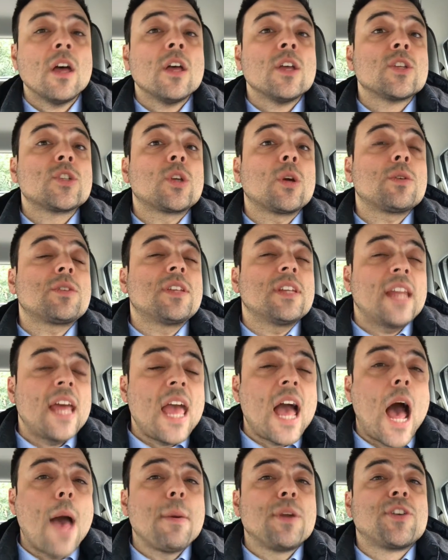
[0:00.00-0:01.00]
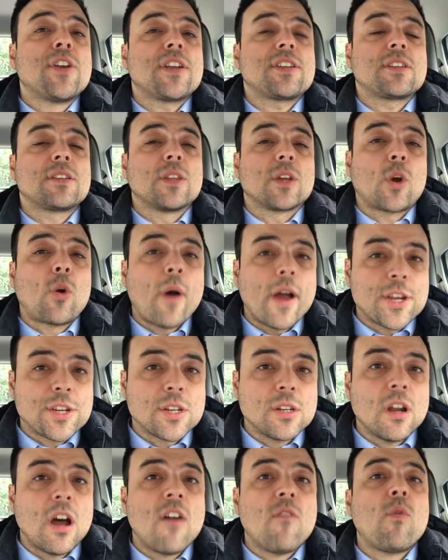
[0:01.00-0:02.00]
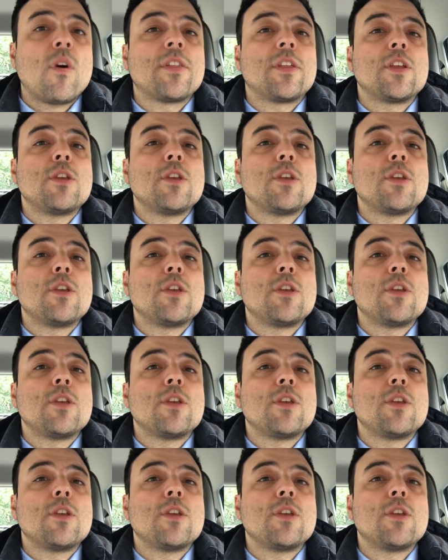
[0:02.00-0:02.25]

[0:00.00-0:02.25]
So today I'm addressing the question of whether